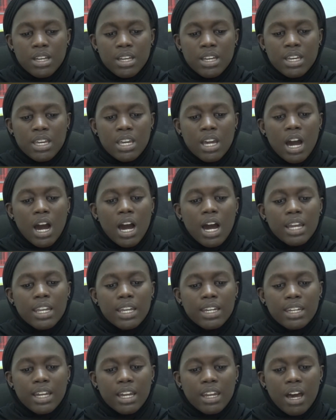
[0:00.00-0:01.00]
He
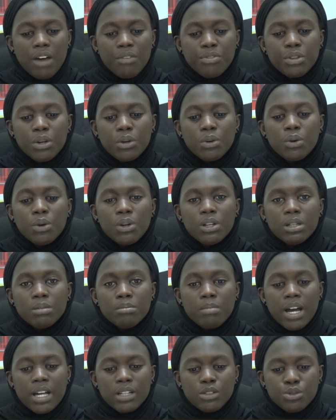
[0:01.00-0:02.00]
added that after
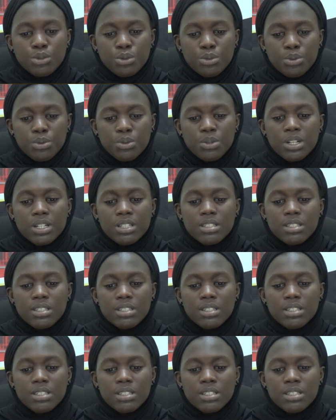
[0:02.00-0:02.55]
calling Mile 2,